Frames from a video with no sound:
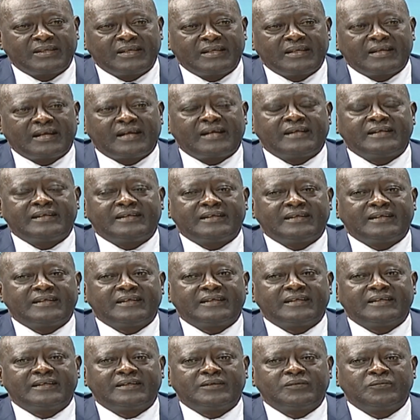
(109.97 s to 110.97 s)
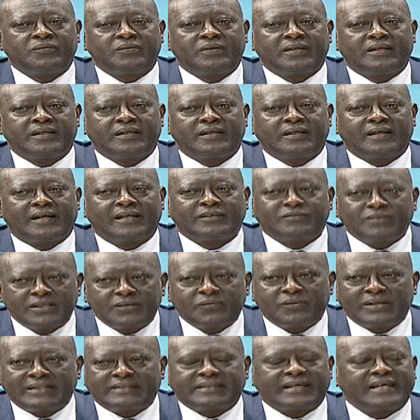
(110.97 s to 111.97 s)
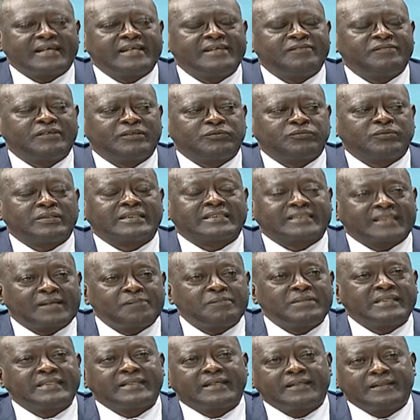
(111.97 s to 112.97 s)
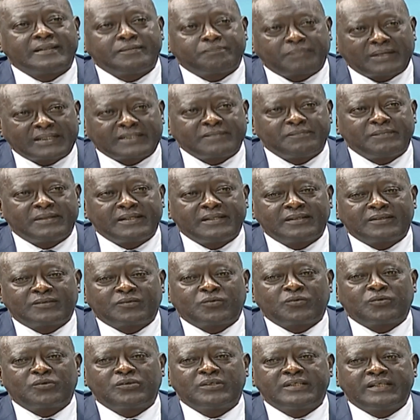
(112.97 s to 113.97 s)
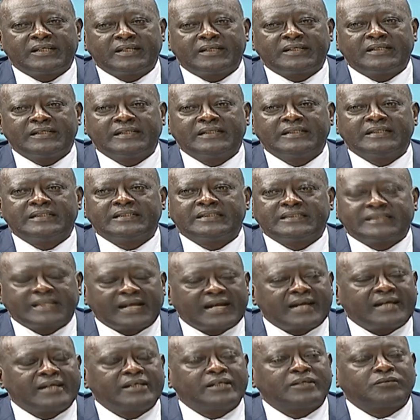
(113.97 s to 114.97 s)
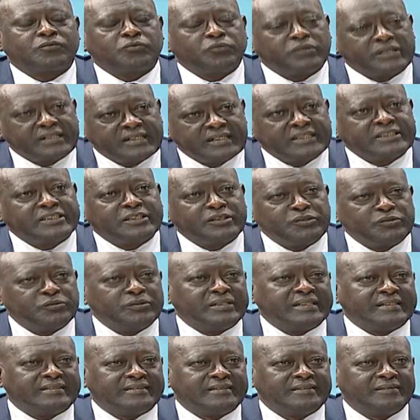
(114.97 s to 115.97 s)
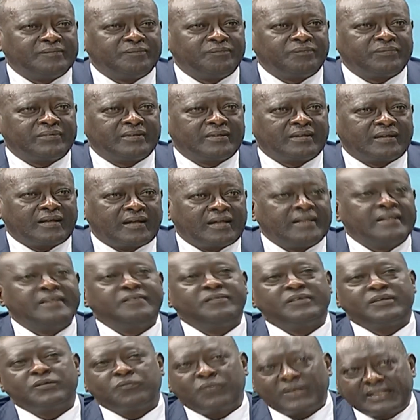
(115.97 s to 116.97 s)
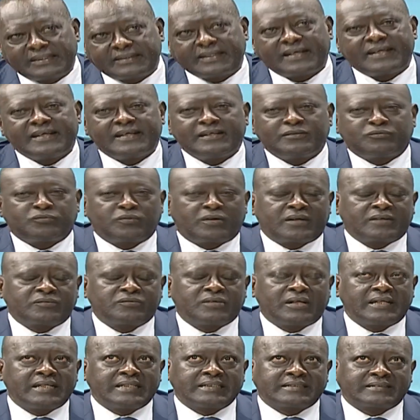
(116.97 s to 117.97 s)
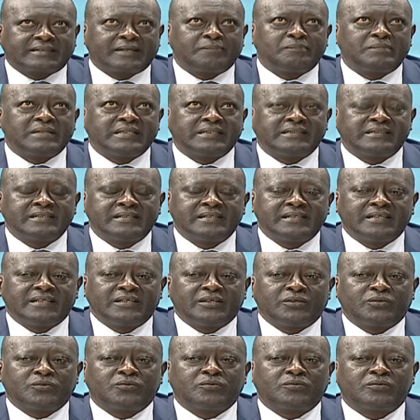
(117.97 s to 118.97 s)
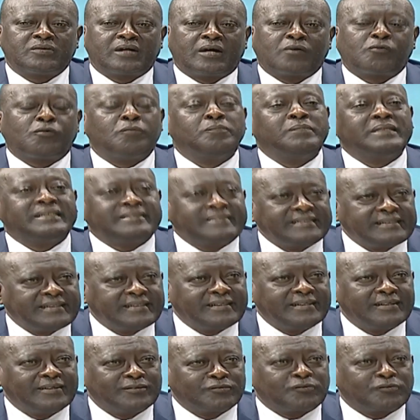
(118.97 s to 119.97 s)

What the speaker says: And we actually went ahead even to establish a department called SHA Coordination Unit. And even went ahead to actually establish, you know, a committee to